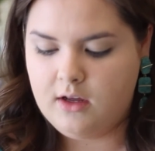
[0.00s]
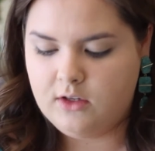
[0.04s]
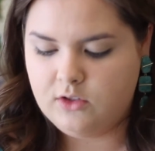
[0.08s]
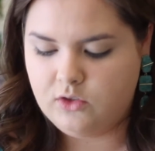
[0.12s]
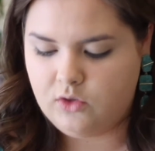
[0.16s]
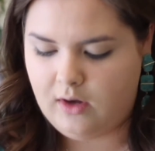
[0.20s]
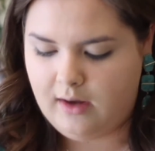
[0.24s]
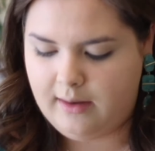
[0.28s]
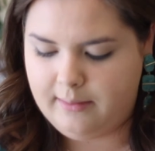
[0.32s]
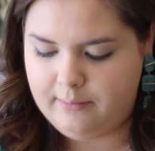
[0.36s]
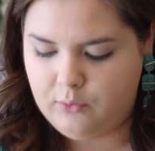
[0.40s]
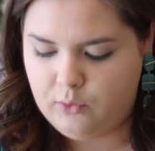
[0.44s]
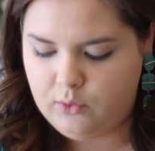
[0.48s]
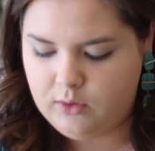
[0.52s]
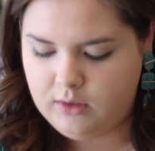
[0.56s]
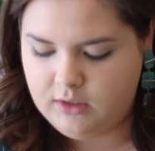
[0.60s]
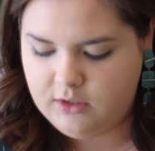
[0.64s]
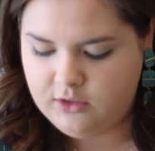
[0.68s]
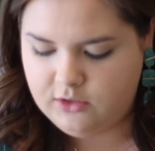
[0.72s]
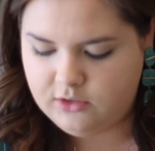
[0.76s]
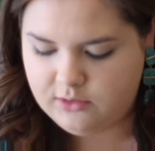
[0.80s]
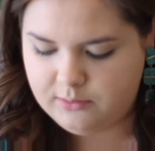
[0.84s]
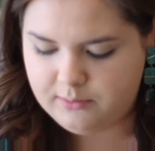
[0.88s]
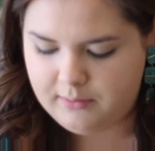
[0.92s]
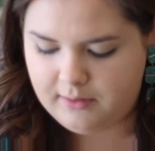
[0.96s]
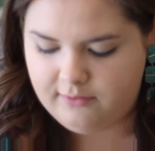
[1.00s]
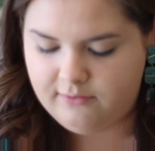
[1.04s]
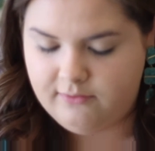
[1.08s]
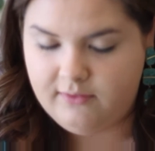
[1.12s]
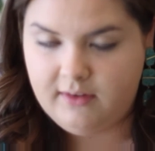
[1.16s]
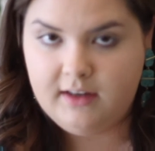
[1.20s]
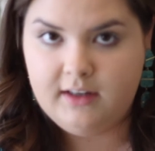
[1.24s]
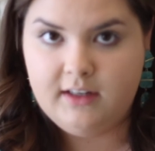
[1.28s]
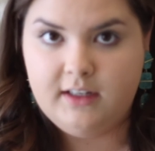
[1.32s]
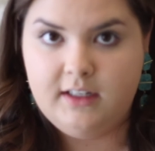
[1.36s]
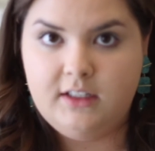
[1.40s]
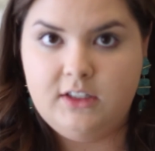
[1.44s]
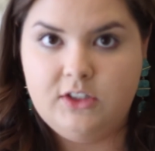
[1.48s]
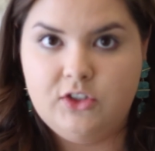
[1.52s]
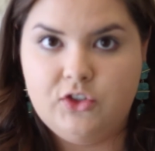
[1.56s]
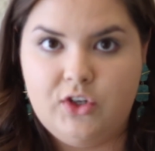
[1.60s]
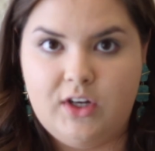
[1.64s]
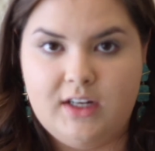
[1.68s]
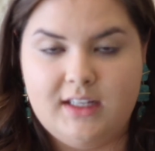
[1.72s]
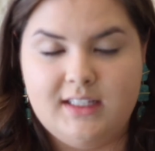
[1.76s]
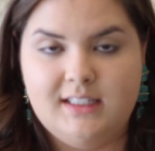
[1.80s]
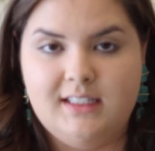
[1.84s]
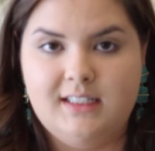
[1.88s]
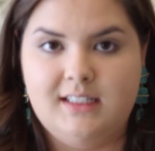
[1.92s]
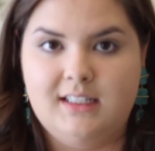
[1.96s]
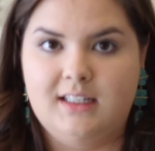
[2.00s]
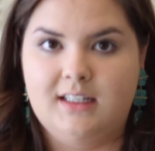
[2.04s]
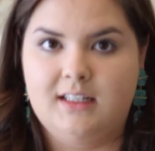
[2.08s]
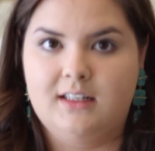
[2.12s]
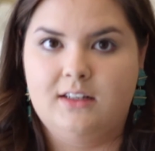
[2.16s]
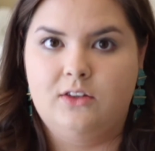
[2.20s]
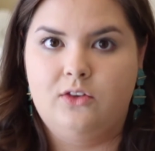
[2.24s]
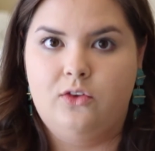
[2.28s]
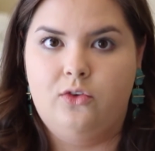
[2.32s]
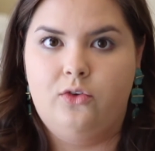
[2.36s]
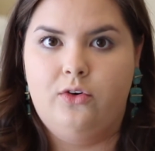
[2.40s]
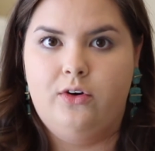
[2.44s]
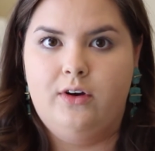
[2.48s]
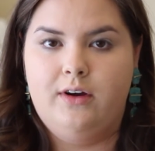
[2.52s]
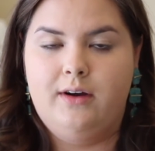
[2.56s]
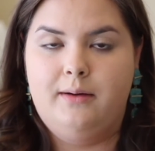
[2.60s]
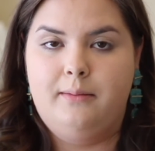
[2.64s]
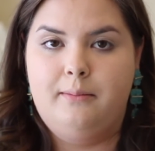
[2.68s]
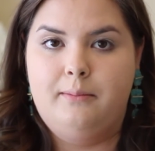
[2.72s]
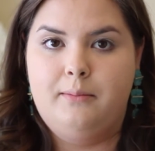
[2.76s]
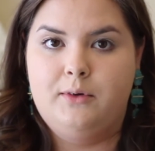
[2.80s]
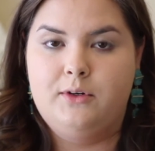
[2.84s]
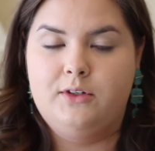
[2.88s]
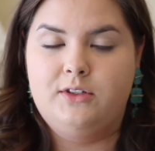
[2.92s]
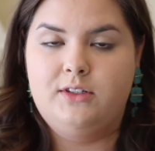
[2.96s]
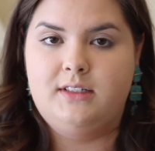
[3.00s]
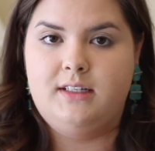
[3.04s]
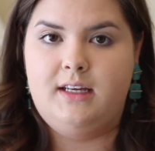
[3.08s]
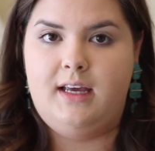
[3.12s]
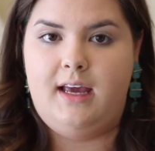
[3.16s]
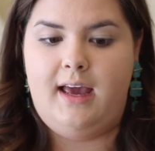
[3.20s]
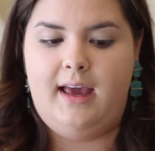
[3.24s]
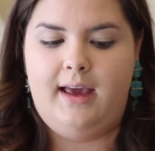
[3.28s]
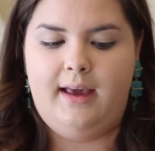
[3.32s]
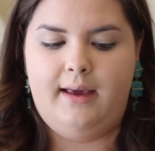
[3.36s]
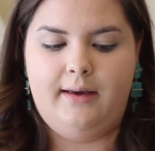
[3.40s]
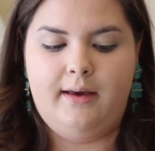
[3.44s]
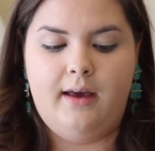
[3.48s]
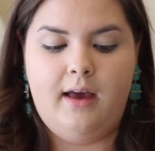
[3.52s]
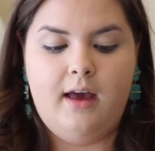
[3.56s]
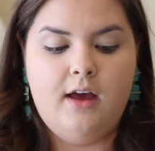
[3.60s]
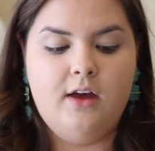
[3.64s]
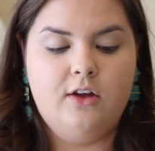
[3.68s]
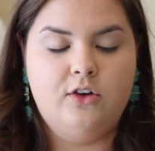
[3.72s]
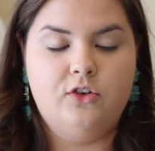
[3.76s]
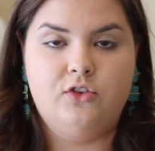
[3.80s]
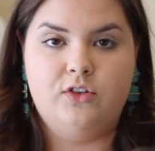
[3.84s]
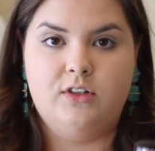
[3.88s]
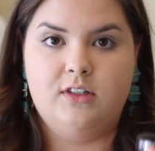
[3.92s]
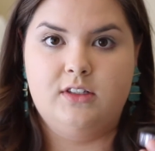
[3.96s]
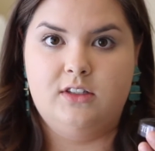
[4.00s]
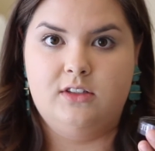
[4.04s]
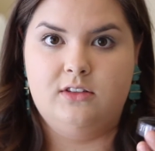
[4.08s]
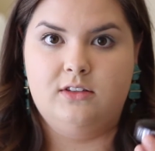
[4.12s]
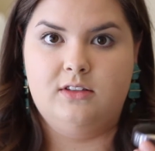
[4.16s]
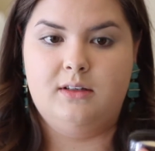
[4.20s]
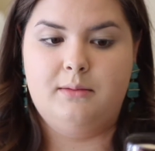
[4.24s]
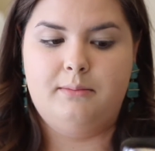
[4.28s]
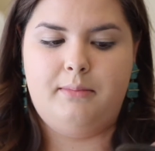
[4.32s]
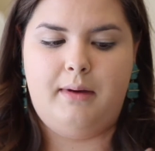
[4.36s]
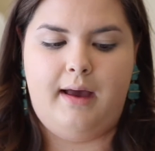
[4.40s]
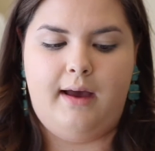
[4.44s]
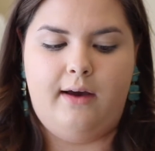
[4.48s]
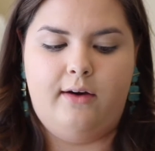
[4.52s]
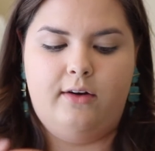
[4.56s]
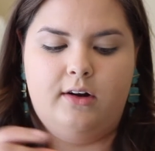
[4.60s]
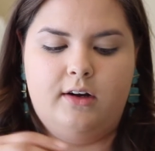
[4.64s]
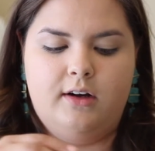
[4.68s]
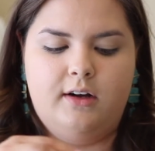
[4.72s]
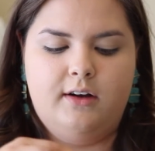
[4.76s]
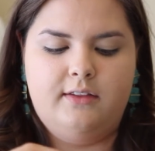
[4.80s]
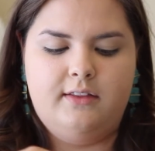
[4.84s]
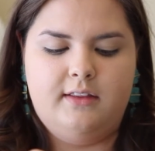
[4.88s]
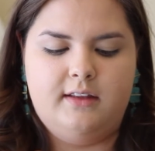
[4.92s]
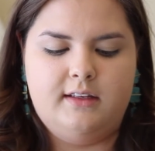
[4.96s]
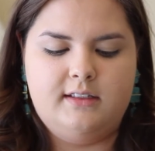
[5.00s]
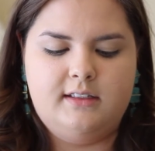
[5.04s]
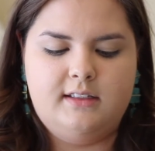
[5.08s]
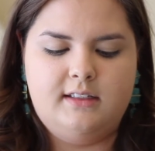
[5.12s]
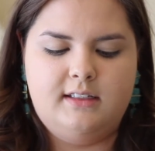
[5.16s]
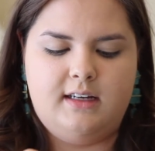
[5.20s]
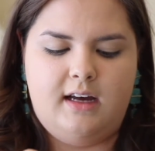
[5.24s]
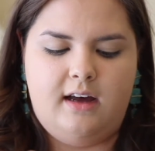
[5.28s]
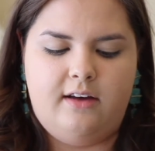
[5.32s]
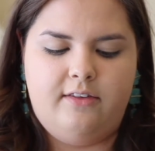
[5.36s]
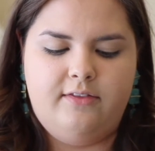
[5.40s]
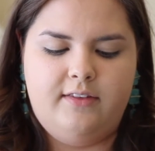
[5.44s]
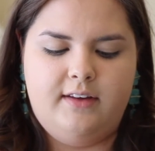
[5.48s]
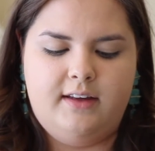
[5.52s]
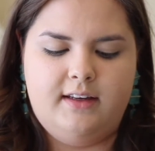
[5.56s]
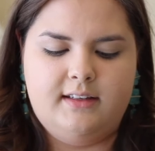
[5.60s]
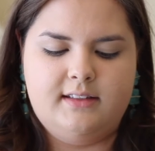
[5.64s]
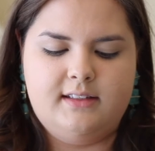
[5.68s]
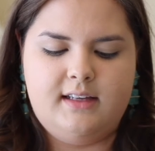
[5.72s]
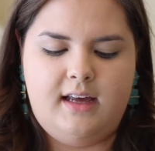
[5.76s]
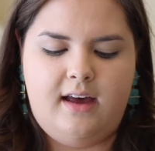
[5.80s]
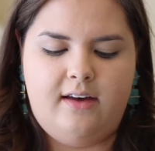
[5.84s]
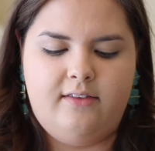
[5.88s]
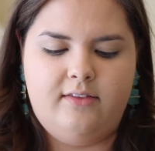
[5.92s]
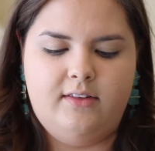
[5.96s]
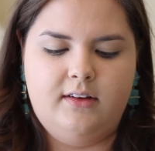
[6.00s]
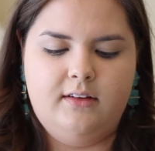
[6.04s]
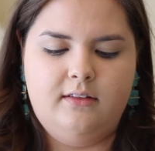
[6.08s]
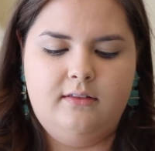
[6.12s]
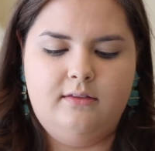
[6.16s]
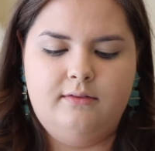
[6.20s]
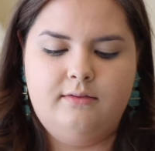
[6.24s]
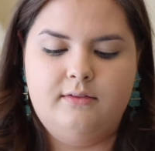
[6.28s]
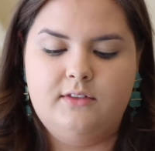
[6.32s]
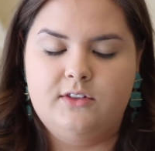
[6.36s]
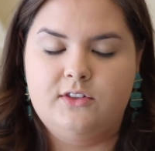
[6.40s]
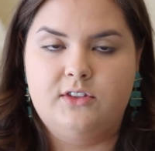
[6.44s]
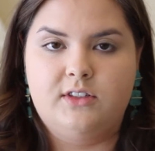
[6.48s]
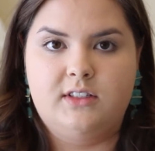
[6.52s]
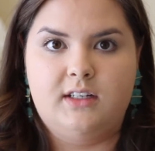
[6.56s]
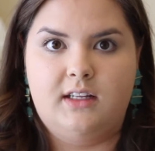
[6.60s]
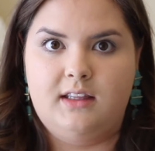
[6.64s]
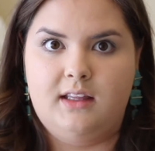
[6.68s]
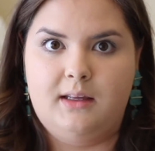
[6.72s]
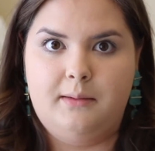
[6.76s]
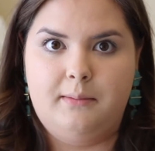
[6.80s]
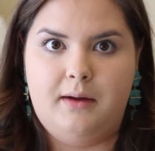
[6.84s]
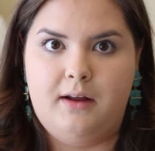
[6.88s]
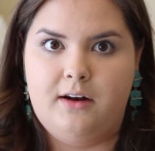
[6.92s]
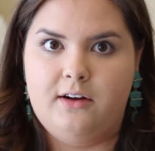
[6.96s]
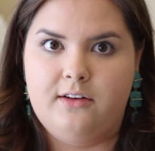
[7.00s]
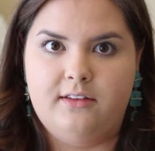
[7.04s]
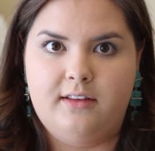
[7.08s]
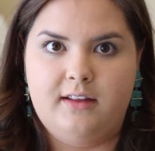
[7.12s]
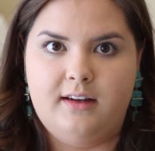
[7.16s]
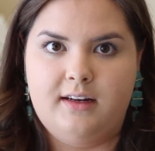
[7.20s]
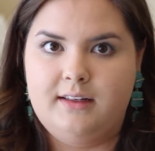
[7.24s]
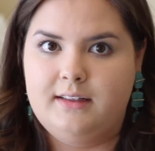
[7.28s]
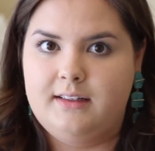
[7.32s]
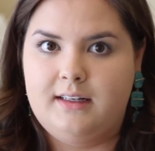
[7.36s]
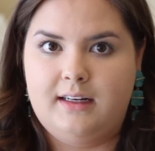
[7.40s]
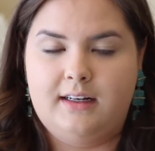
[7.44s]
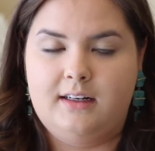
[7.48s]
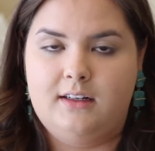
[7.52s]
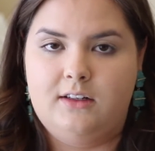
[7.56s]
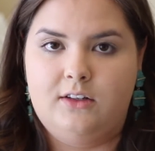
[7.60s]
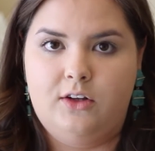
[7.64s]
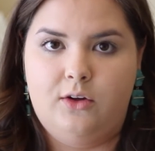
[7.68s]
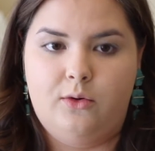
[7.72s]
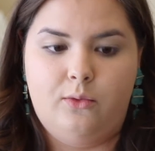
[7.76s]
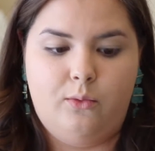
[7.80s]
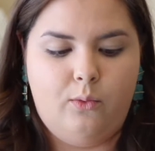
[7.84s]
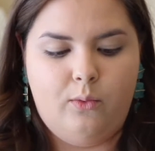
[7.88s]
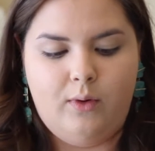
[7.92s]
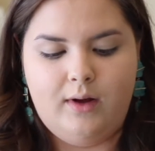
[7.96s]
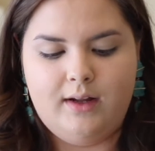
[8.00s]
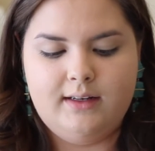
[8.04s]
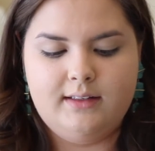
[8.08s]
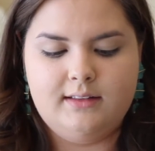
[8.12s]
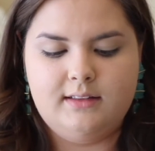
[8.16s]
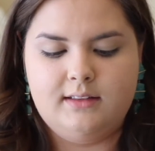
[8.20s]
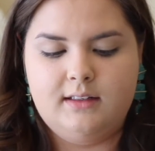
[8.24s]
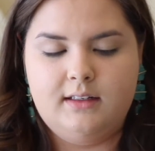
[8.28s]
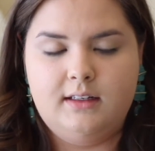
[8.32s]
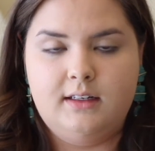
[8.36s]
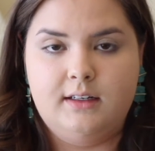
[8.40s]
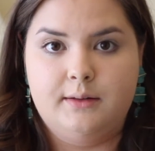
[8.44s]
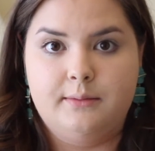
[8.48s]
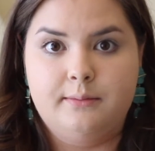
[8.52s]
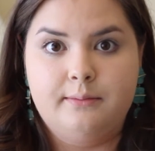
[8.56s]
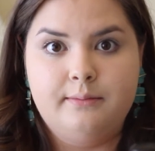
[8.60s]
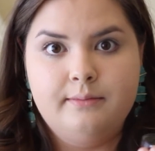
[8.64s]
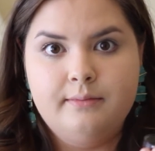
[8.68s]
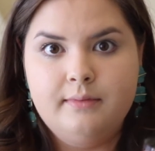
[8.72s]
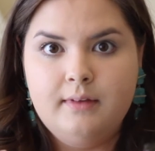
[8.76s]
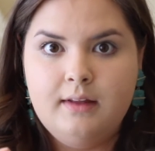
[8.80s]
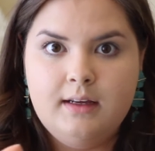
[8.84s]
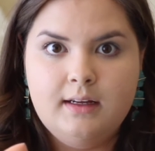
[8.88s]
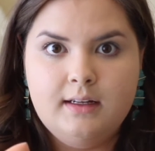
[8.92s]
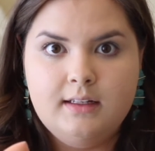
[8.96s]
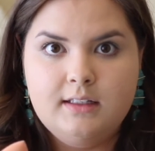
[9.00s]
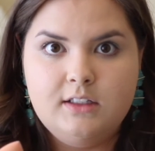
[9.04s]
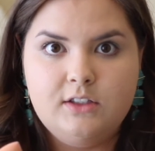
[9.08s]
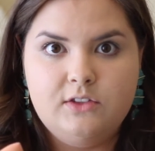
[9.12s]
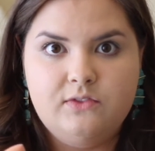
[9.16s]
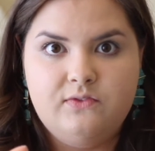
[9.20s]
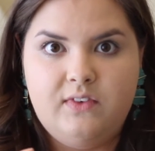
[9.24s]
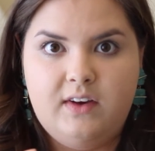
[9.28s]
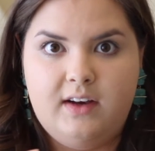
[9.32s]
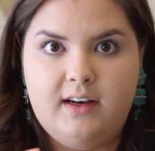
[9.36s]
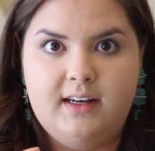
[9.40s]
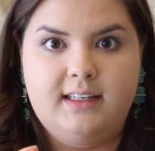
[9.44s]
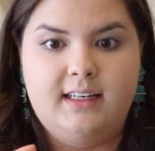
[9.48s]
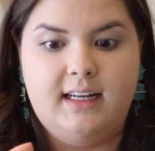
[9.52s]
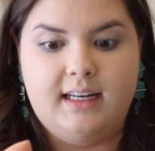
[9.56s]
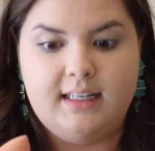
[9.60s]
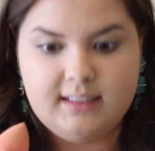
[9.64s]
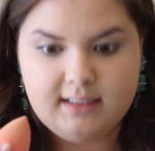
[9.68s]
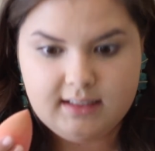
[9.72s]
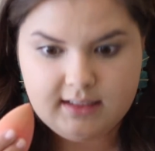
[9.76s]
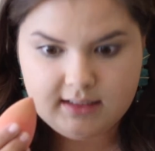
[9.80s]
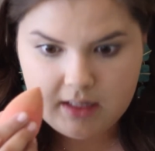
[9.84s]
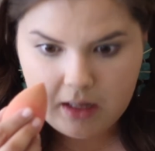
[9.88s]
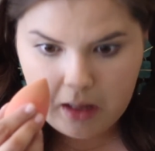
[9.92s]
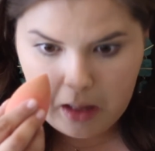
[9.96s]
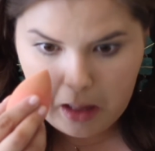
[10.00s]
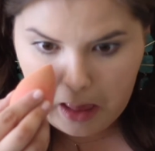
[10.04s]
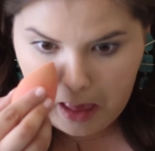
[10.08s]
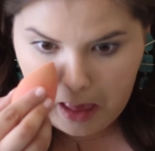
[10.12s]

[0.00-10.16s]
So I'm going to use my very trusted Laura Mercier translucent powder. This stuff is heaven. There's nothing better than it. I don't know what is in here. It's fairy dust.